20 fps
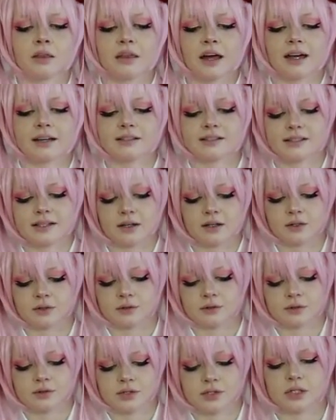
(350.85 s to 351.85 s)
That
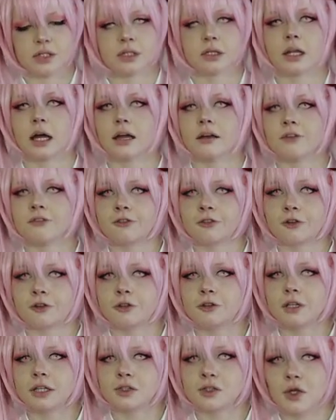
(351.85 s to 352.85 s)
sounds delightful.
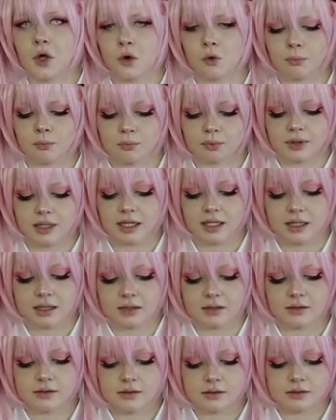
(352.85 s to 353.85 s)
Let's hope it
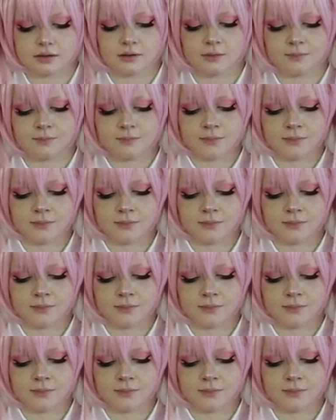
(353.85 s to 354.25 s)
is.